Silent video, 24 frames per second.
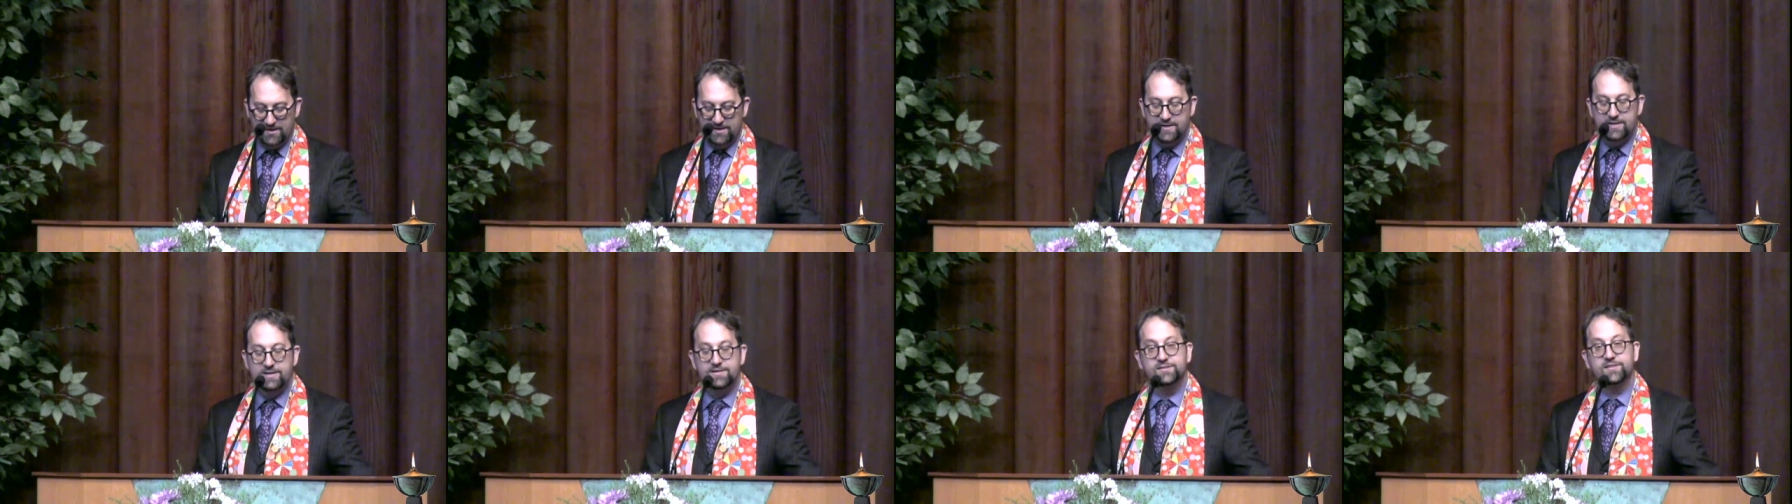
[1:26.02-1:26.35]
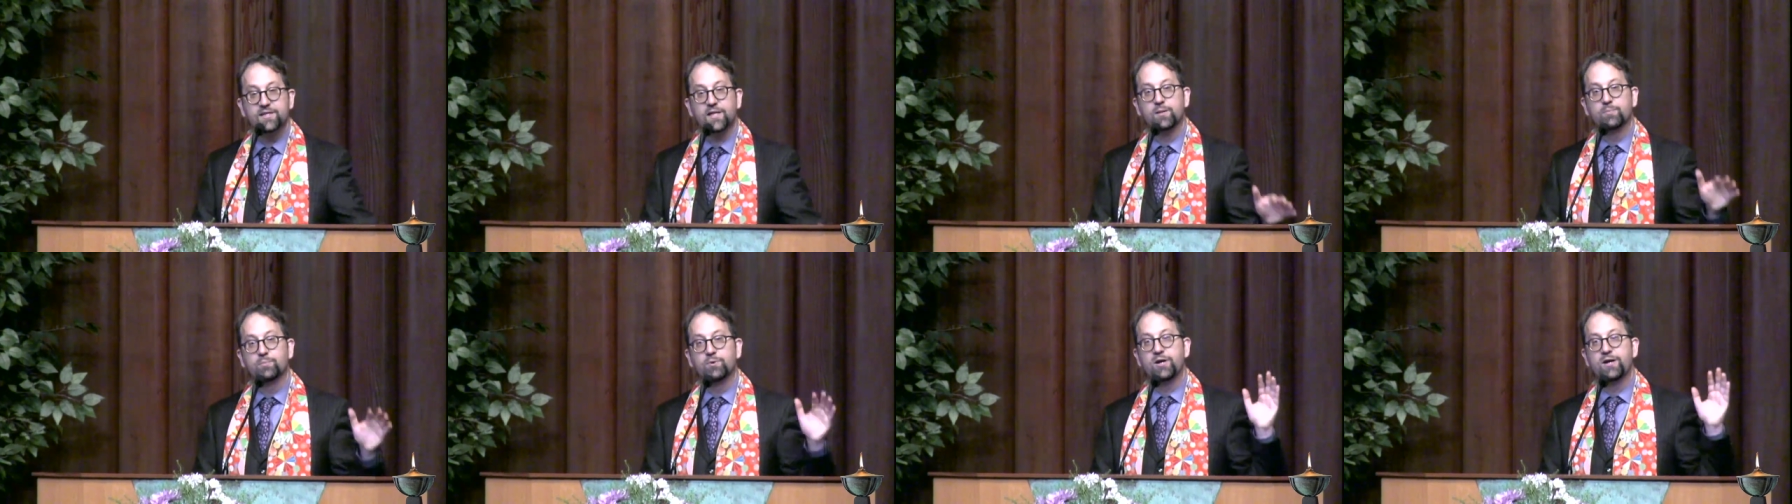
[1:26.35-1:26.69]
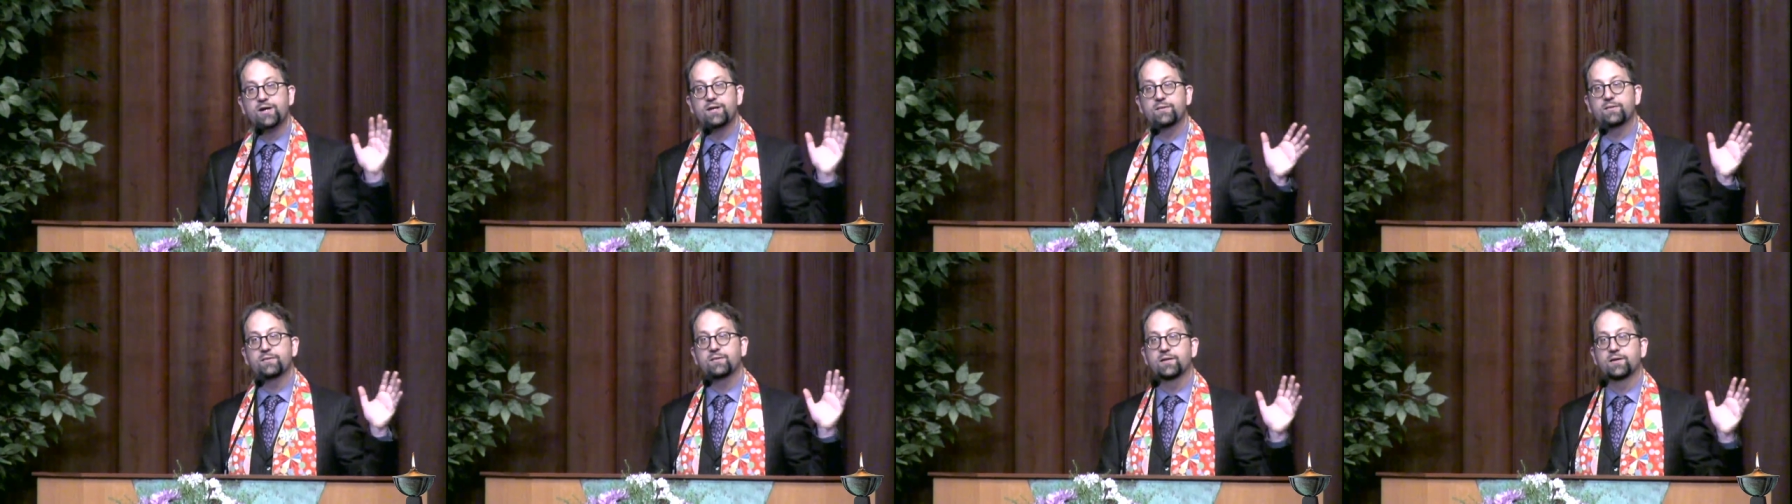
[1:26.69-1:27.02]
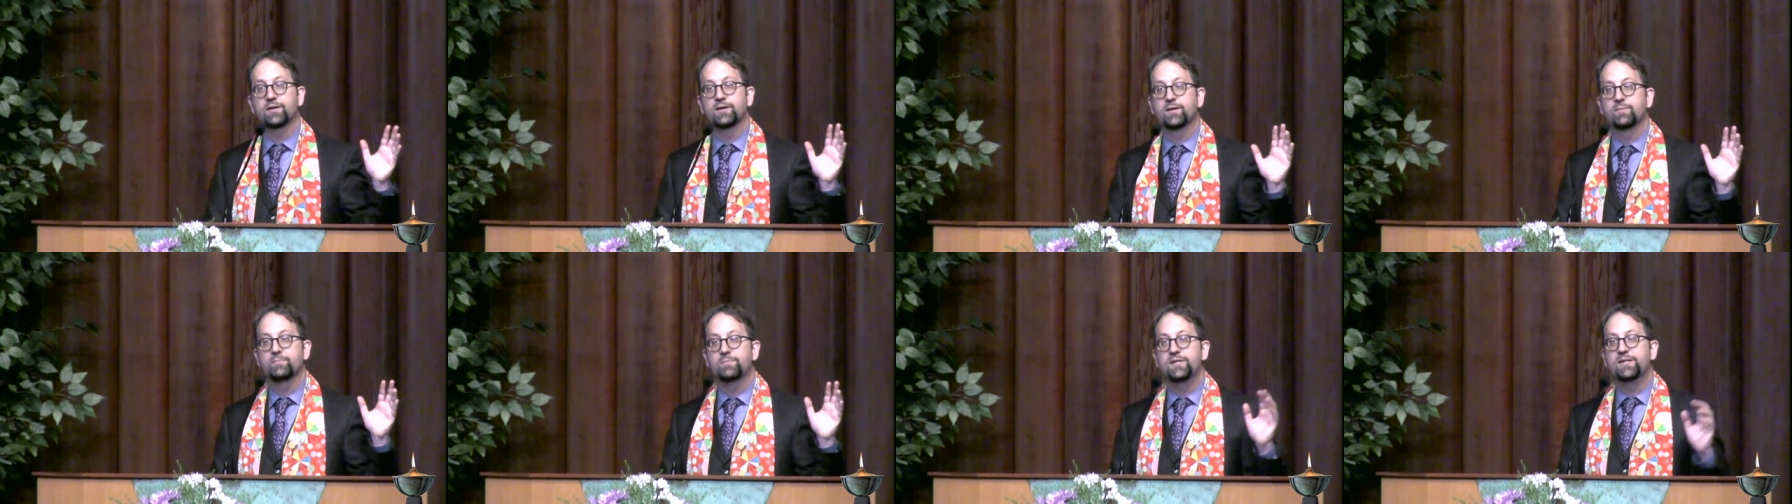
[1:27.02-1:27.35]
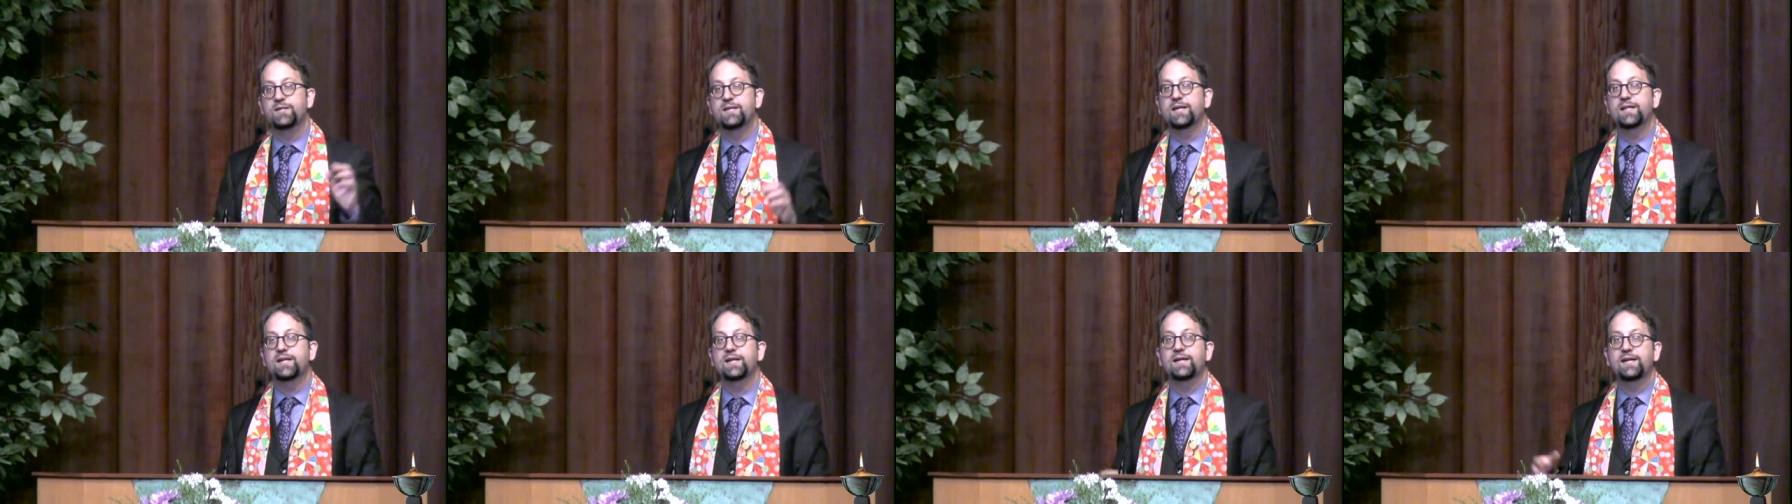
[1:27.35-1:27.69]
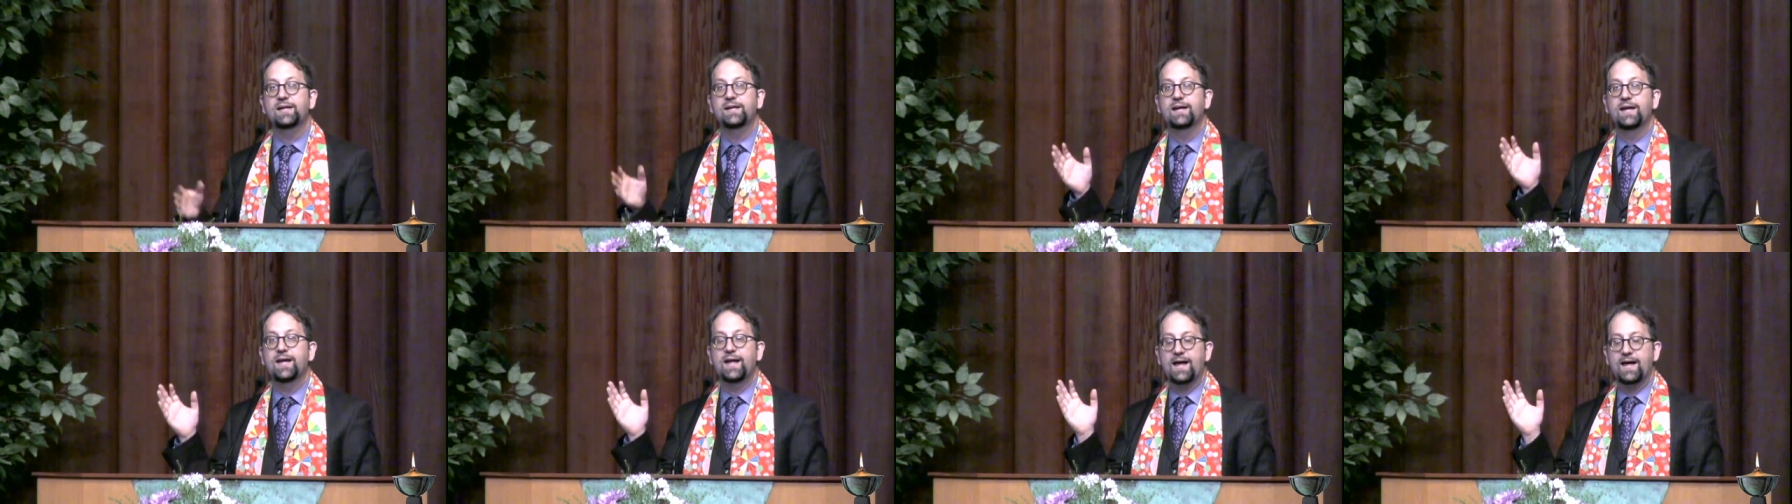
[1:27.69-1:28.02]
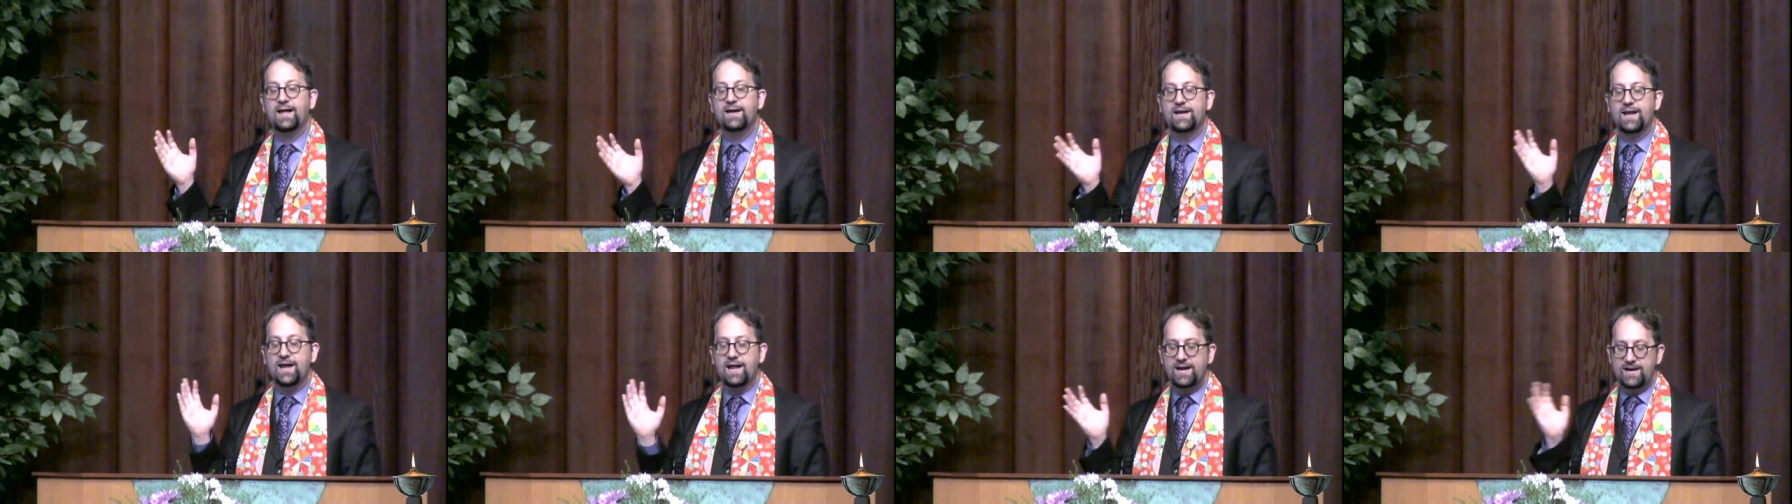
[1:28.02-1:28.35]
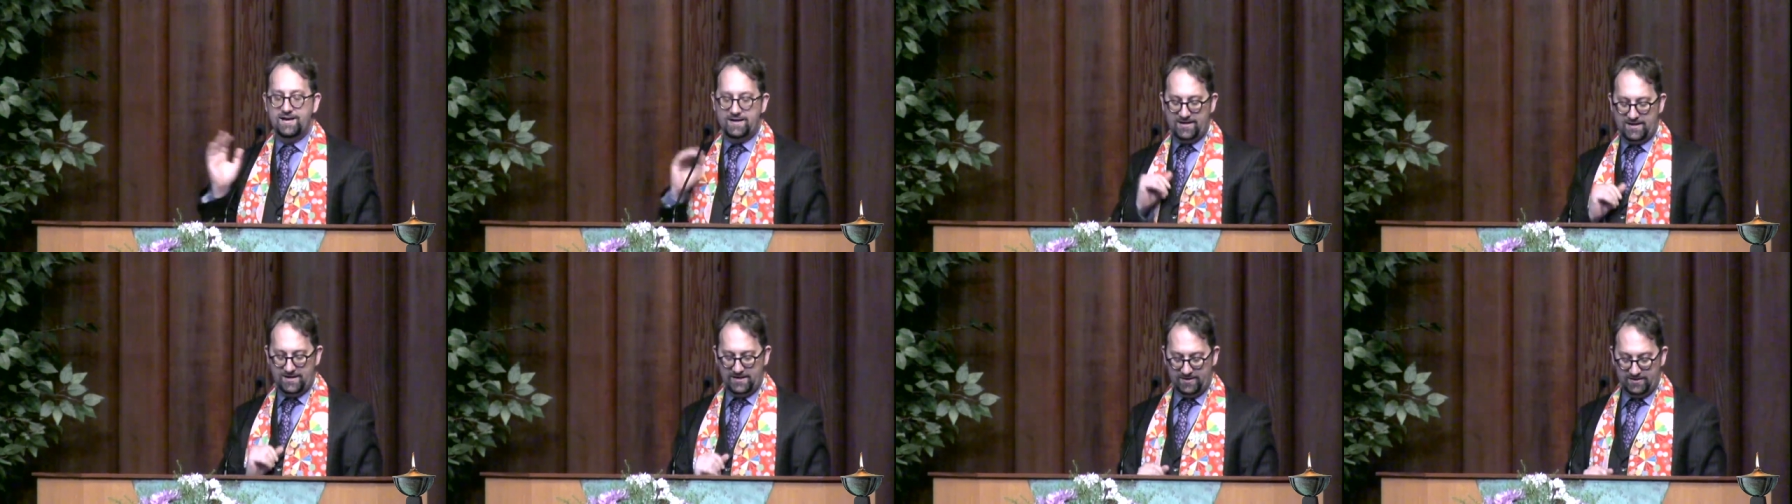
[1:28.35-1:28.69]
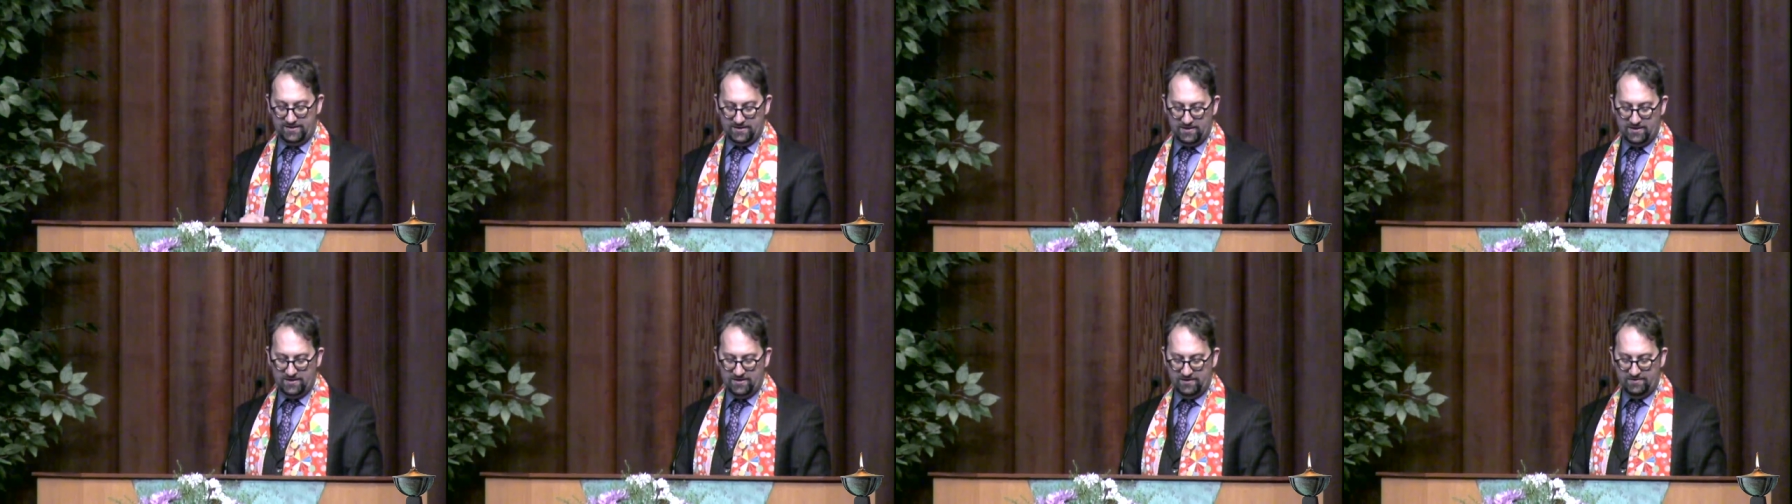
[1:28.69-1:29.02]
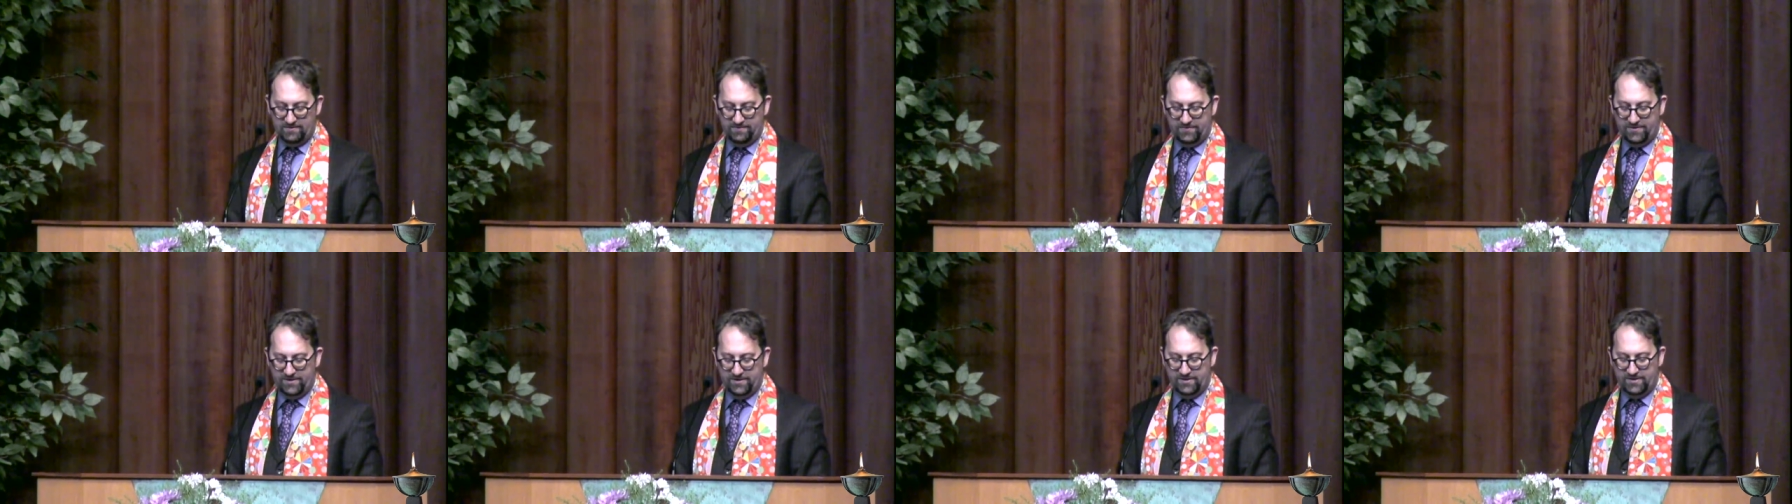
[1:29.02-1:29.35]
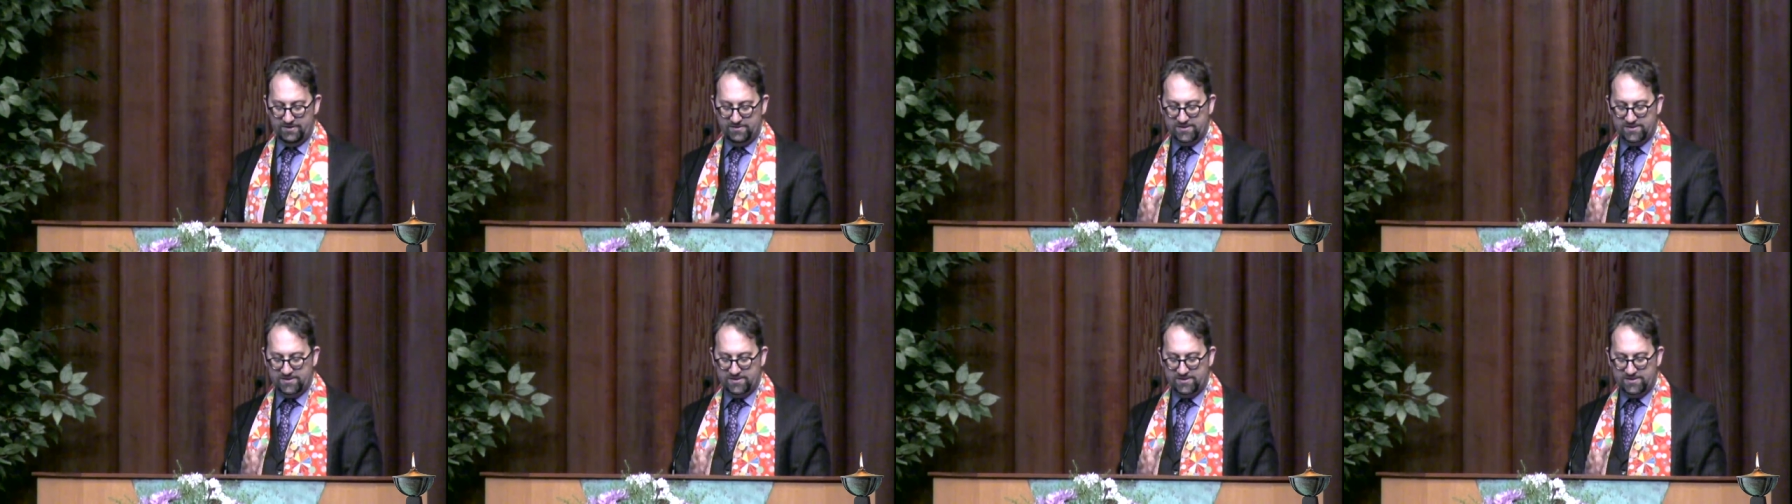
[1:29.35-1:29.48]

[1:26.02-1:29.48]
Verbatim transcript: celebrate the beginning and ending of the